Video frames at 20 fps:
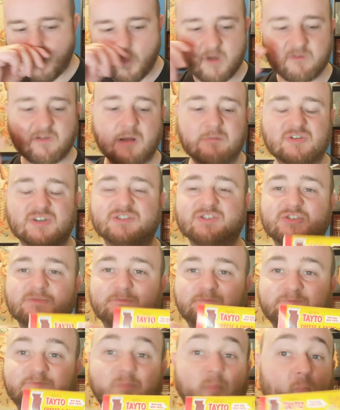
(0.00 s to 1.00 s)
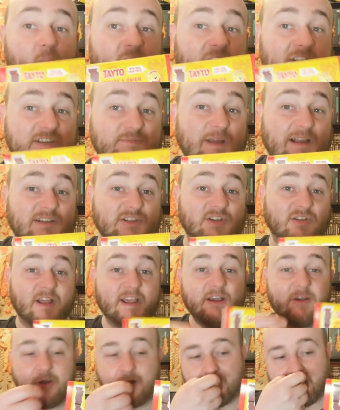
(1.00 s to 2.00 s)
whether I was expecting to
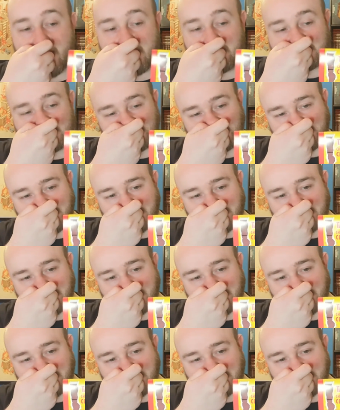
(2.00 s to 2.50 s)
like it or not